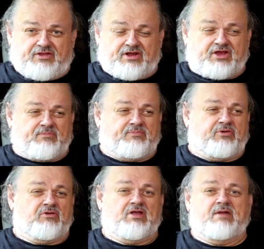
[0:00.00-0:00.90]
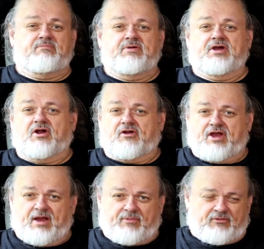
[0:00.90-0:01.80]
that could pull a bigger
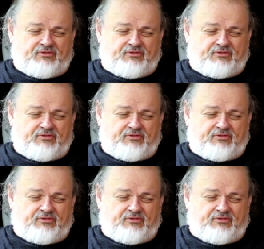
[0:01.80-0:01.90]
camper,